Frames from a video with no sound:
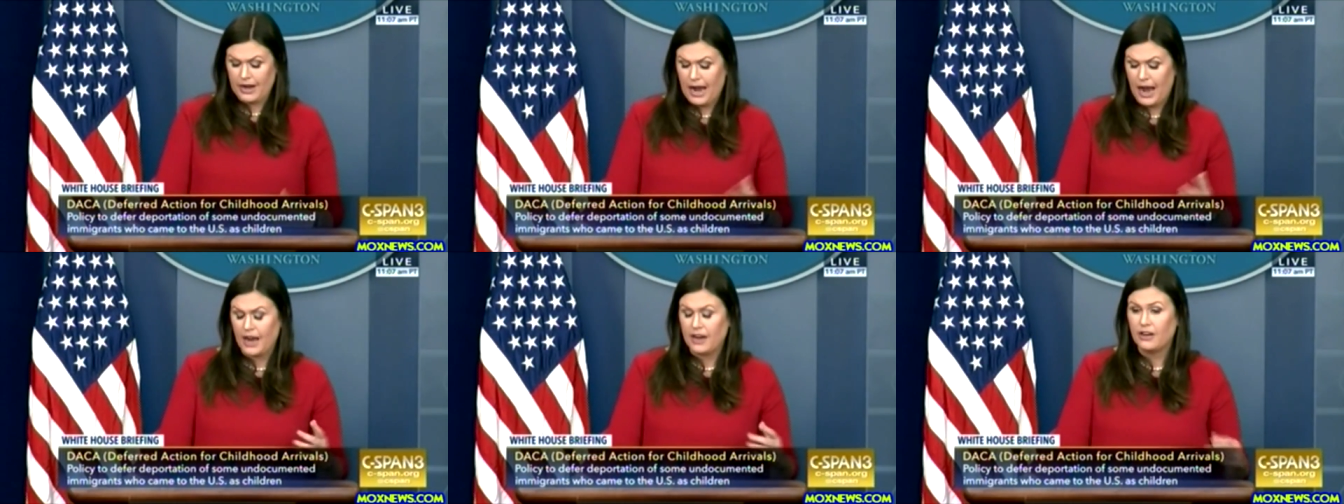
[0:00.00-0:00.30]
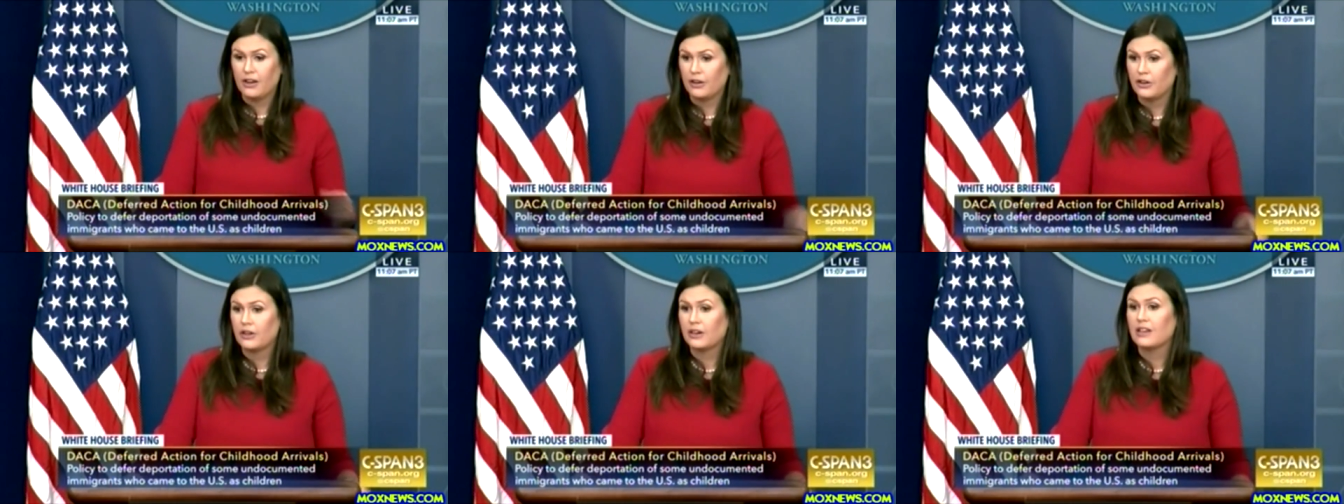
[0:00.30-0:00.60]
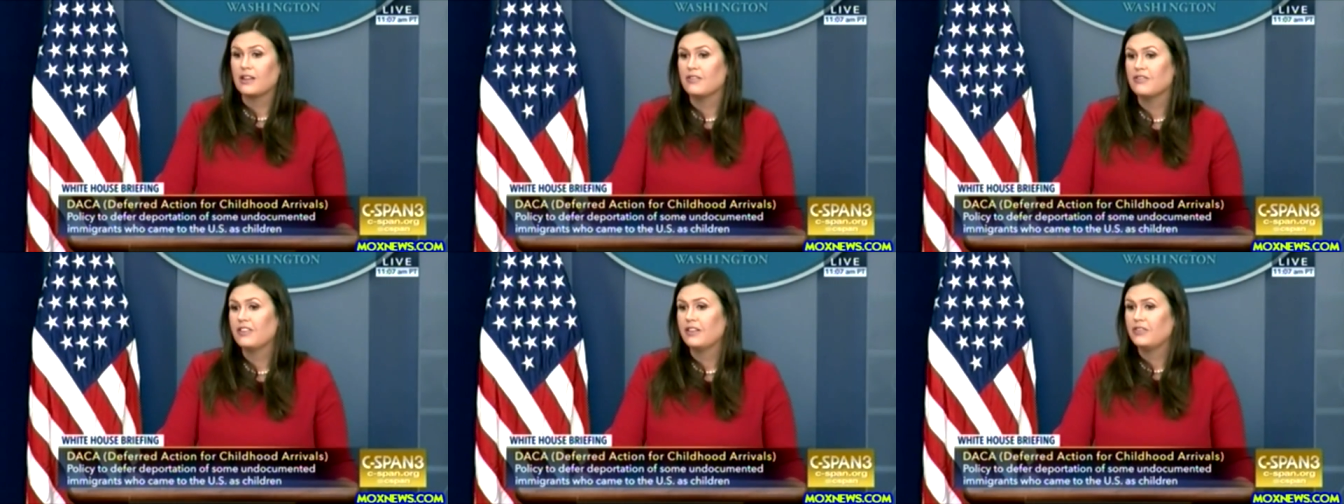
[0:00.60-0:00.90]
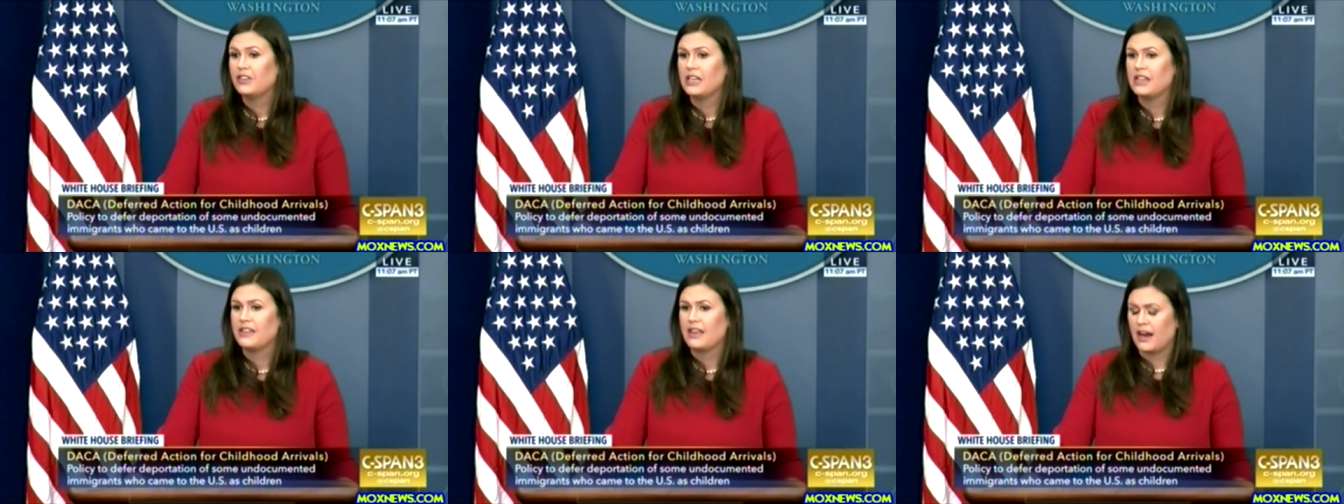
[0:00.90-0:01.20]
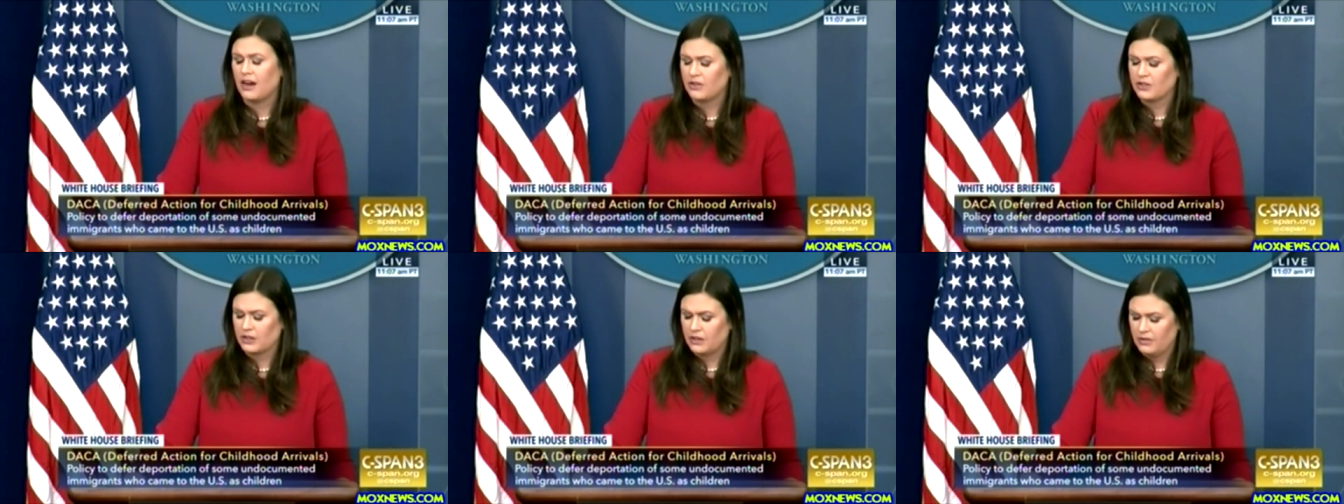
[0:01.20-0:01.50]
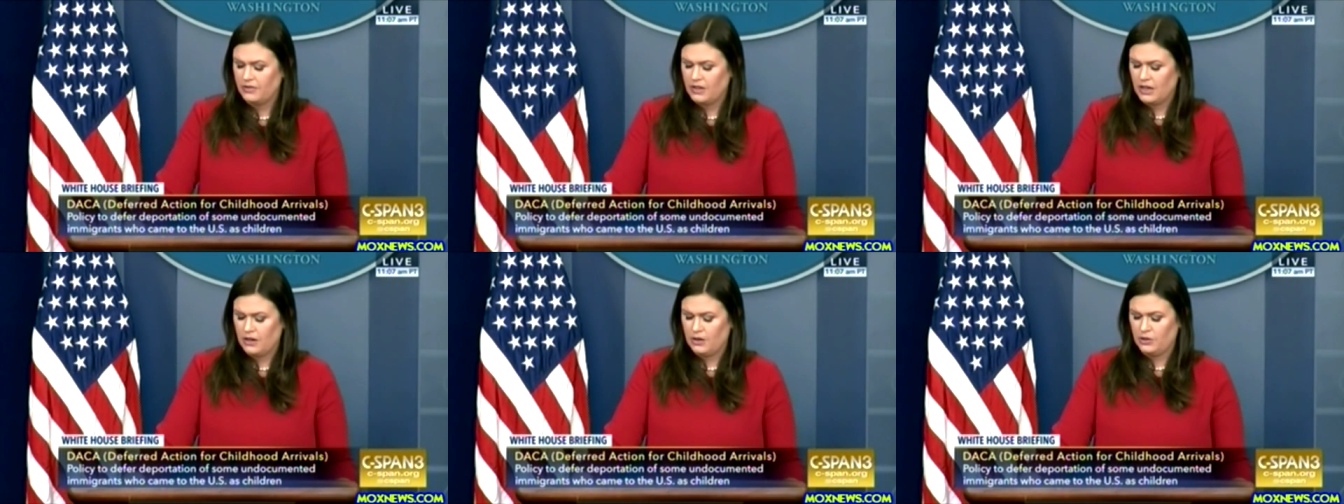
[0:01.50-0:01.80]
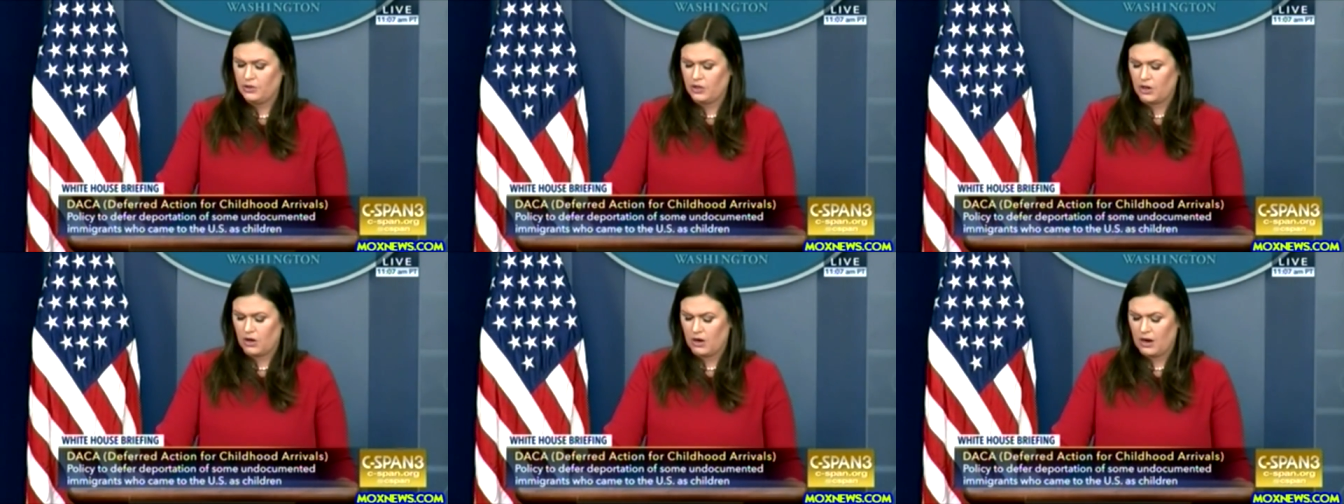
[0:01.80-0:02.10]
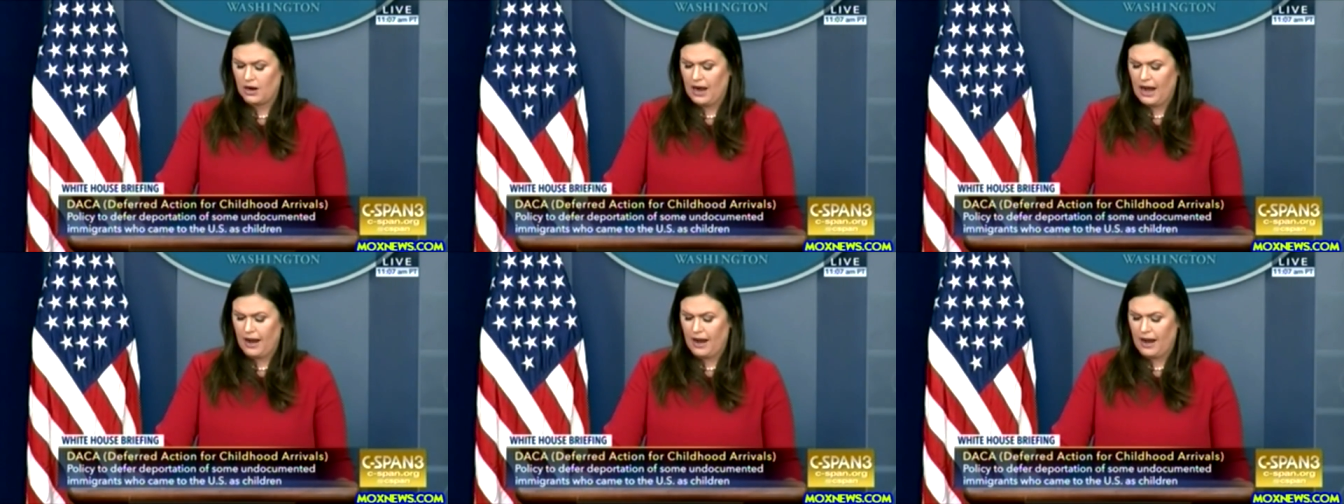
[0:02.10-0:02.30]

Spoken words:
950,000 of those are